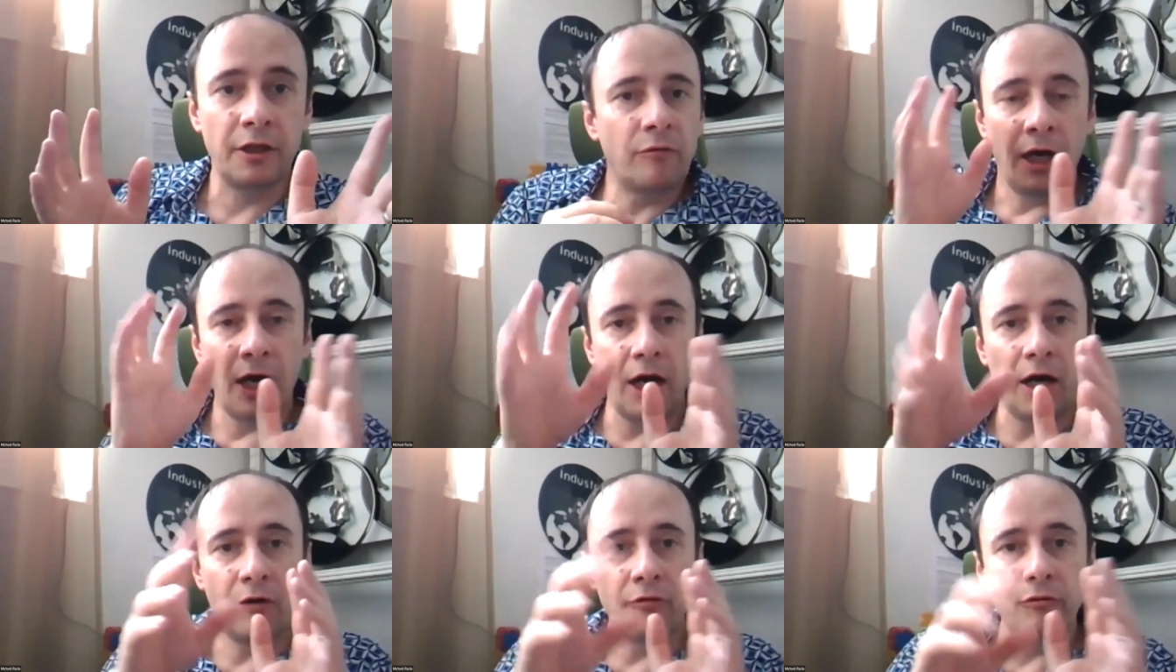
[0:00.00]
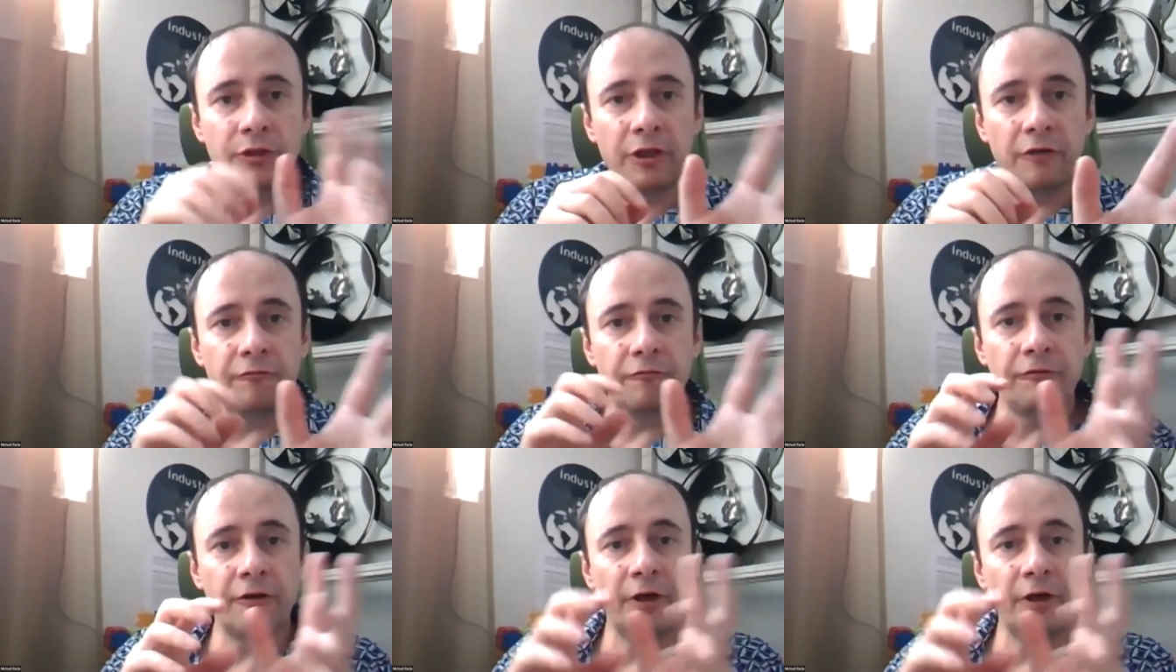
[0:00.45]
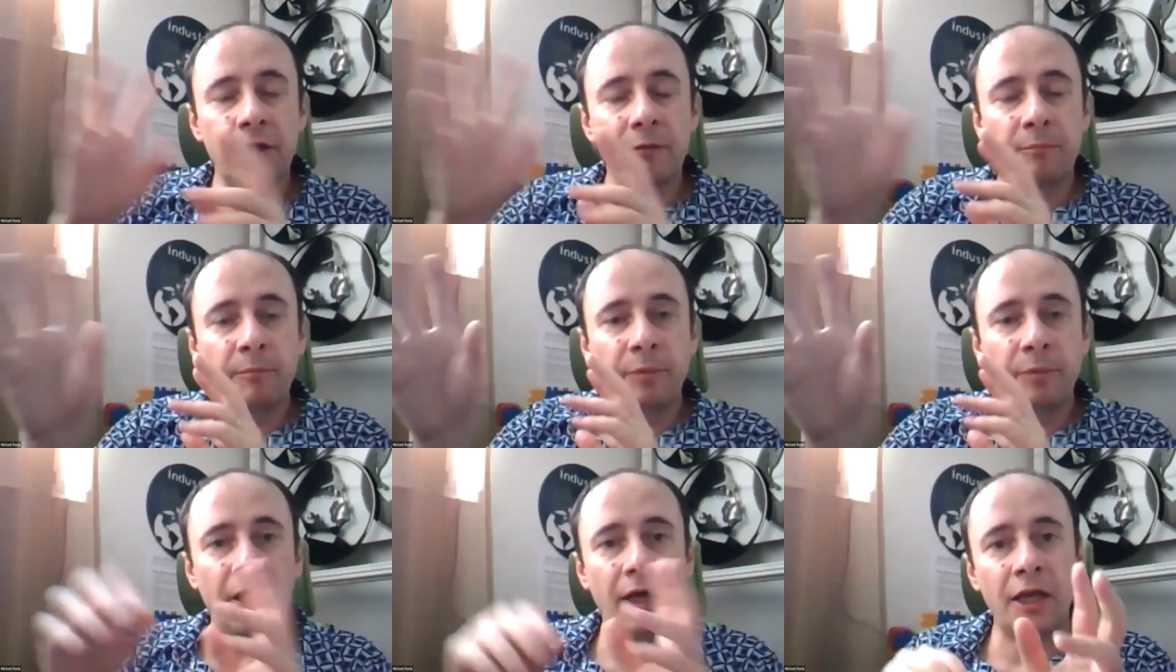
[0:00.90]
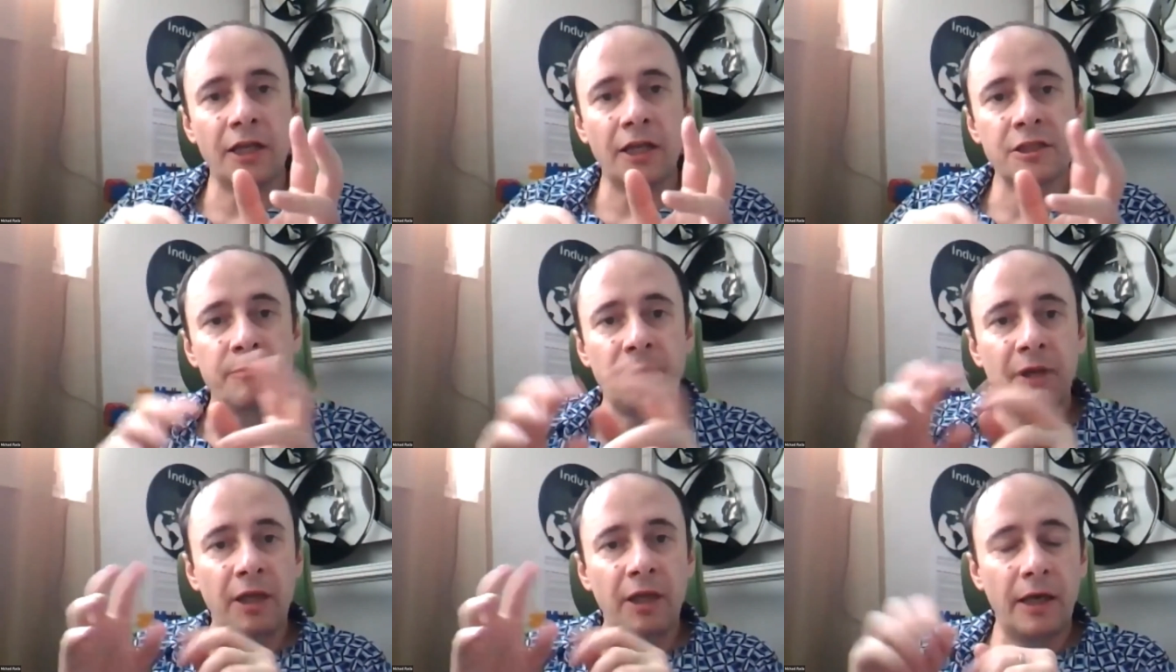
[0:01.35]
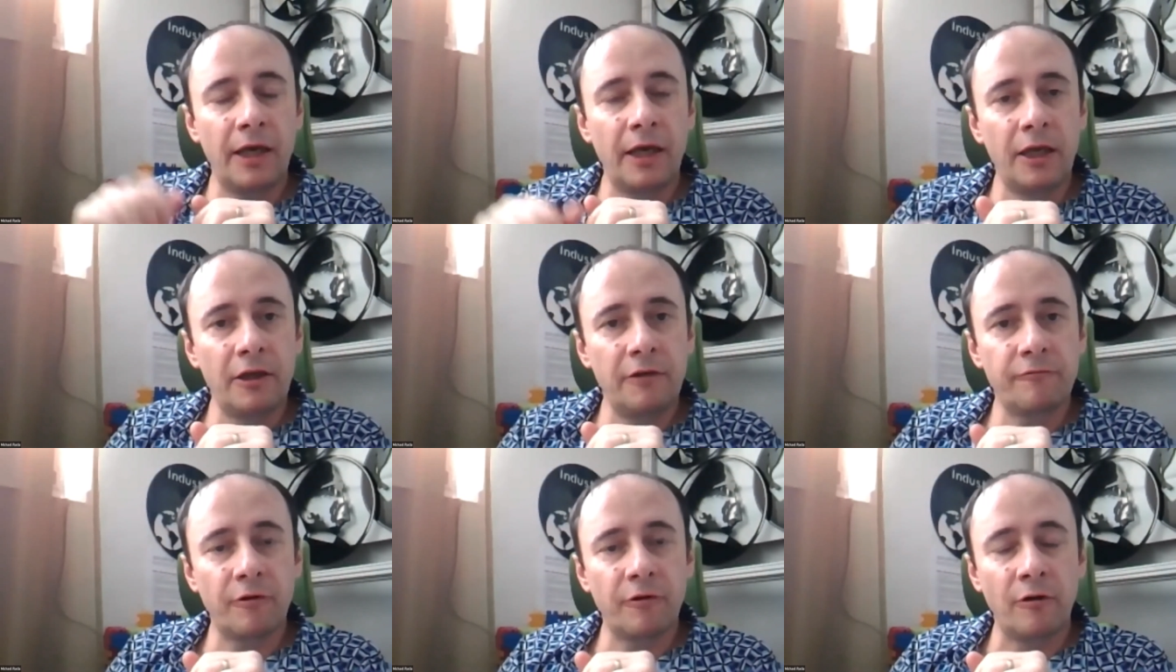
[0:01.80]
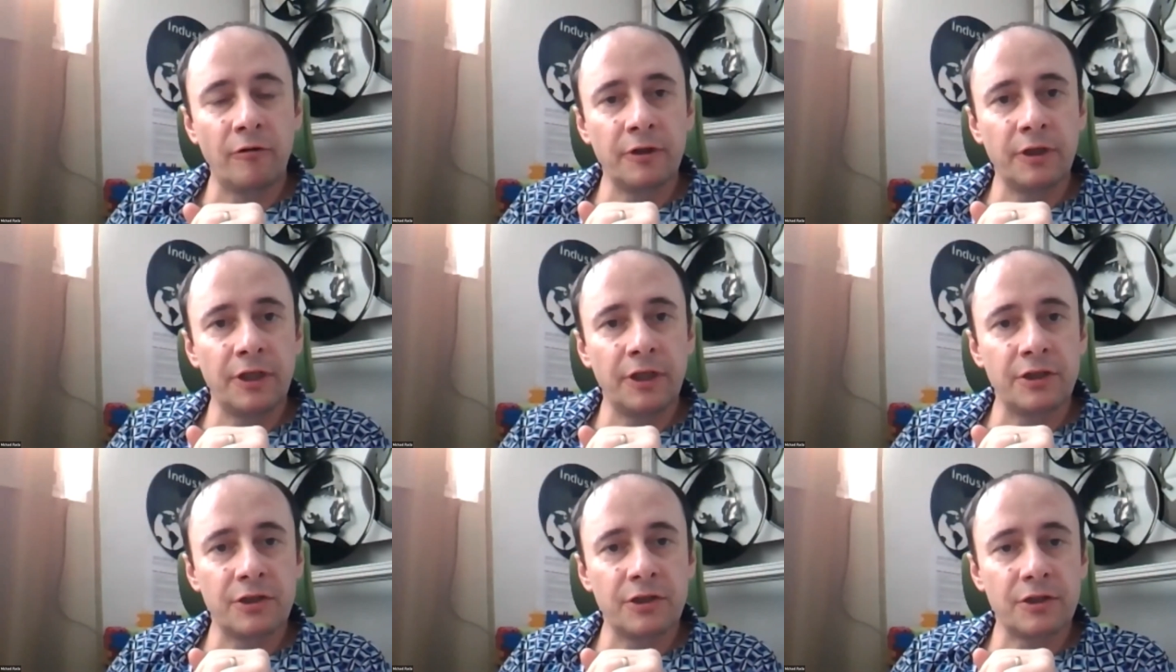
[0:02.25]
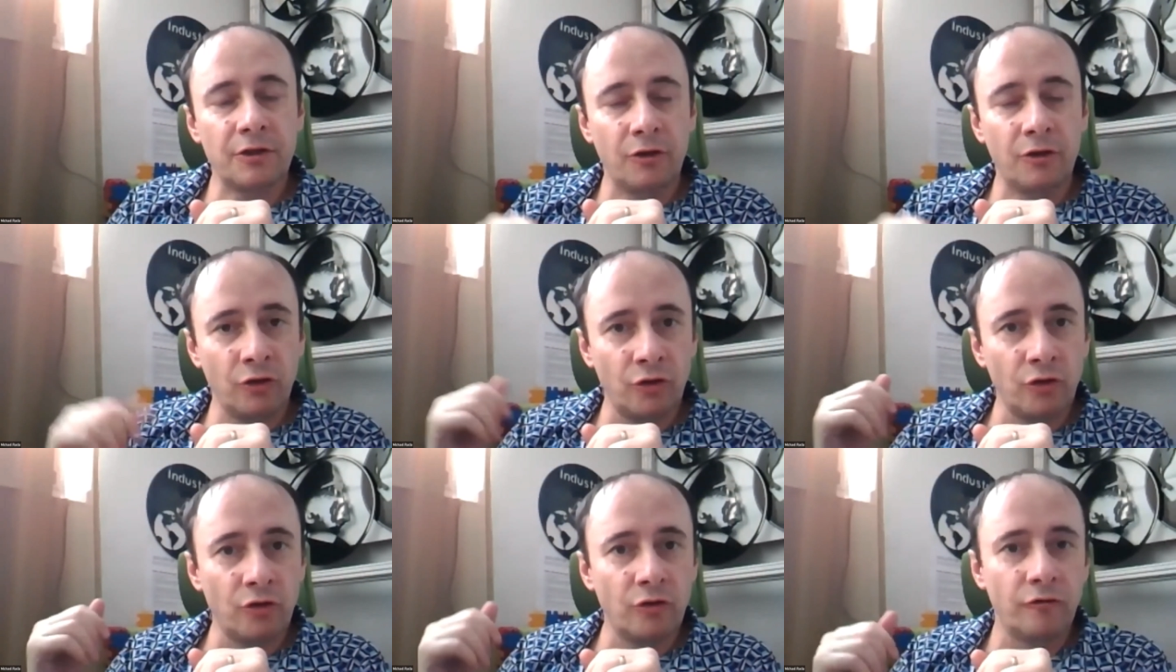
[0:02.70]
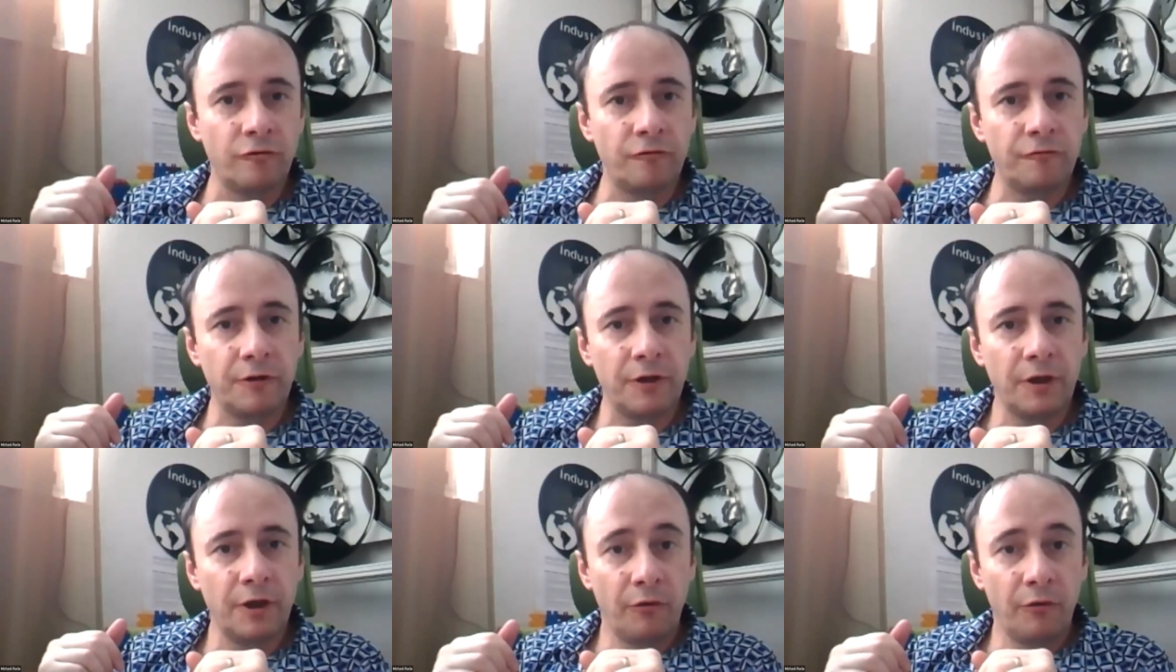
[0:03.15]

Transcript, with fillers: how different plants behave on this roof,